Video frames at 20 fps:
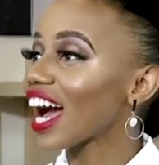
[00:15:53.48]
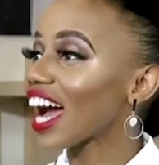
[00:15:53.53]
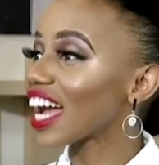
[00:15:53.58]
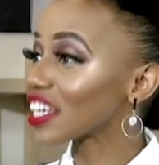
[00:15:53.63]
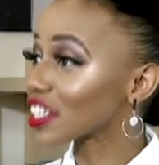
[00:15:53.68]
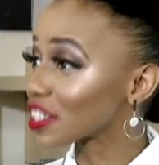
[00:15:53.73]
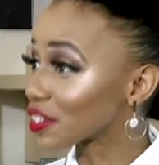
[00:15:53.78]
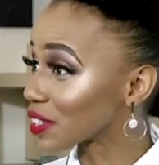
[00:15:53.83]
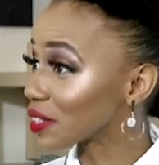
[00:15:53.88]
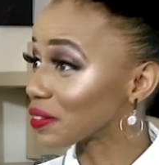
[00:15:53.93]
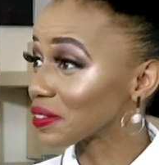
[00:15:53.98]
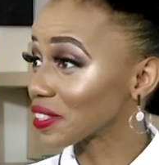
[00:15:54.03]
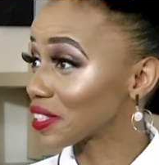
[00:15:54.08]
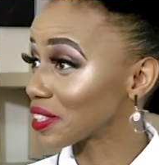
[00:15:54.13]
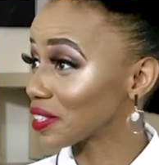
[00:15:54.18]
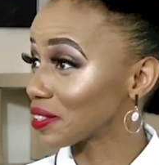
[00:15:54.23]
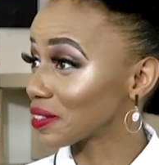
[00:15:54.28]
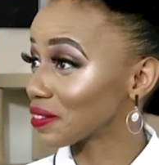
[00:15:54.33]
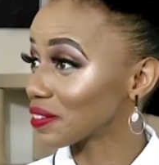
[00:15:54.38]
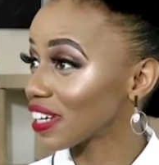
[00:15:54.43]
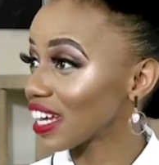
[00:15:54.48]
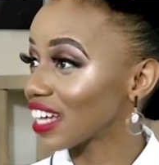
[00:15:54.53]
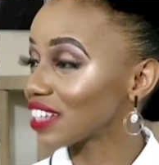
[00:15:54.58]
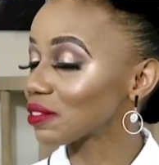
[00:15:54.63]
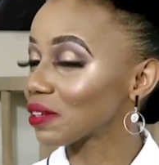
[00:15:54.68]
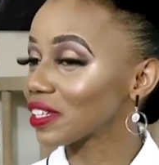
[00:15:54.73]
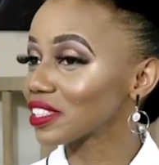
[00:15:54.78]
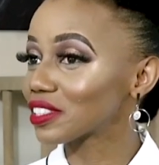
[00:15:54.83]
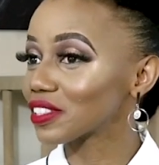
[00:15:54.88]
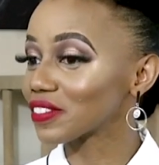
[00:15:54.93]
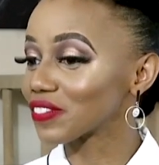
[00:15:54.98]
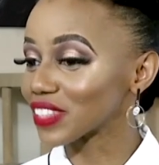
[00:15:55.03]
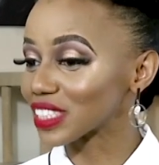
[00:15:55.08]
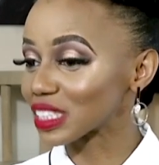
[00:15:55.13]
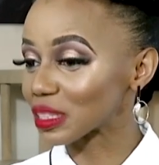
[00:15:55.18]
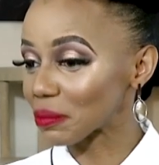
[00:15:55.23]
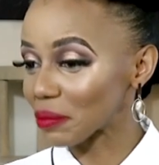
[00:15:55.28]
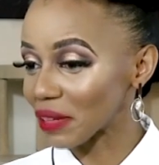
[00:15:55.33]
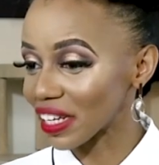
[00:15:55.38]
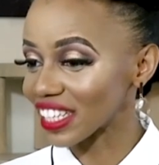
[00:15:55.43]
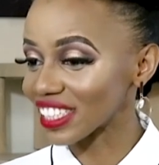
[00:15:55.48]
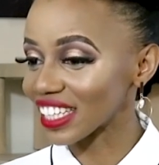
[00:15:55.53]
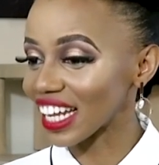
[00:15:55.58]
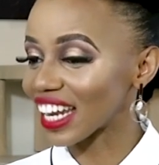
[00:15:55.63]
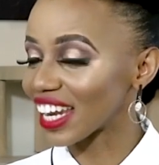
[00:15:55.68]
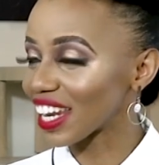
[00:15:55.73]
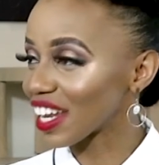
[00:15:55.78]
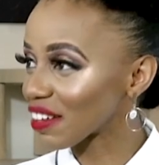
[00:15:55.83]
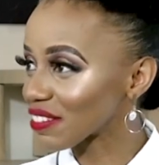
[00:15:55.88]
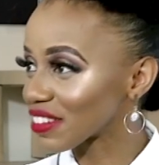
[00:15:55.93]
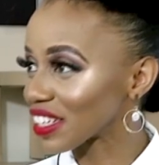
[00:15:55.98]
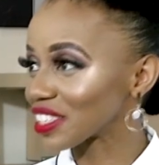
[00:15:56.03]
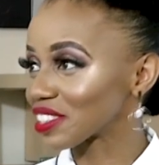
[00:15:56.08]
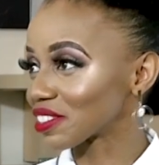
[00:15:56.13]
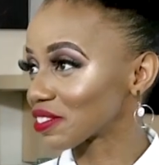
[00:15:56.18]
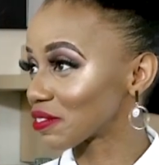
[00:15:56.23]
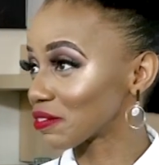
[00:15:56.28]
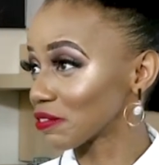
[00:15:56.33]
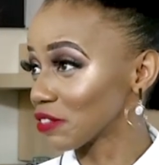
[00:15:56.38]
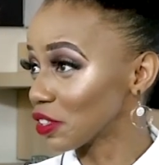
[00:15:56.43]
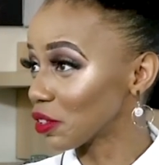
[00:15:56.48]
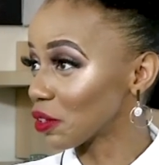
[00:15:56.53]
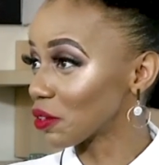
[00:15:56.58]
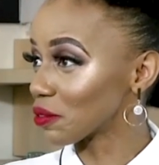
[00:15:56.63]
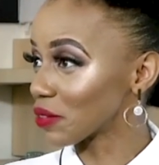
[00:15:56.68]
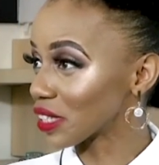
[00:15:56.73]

I agree with you. And what you've explained, I love that, you know,